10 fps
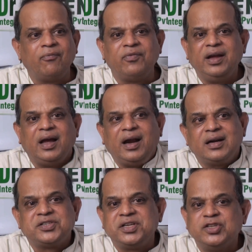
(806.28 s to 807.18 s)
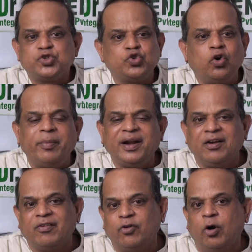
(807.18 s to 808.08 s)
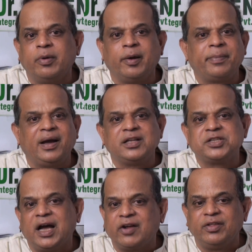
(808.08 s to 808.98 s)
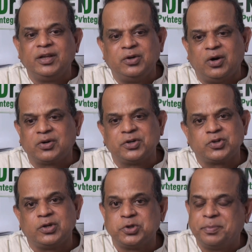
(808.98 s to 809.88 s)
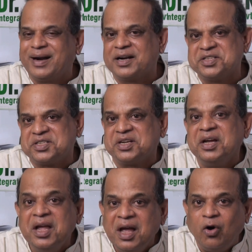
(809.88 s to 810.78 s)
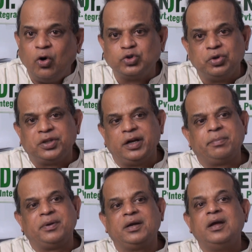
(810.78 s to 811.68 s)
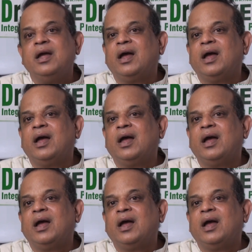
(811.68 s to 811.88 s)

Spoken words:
we had seen so many of homeopaths, Ayurvedic doctors also practicing ozone therapy,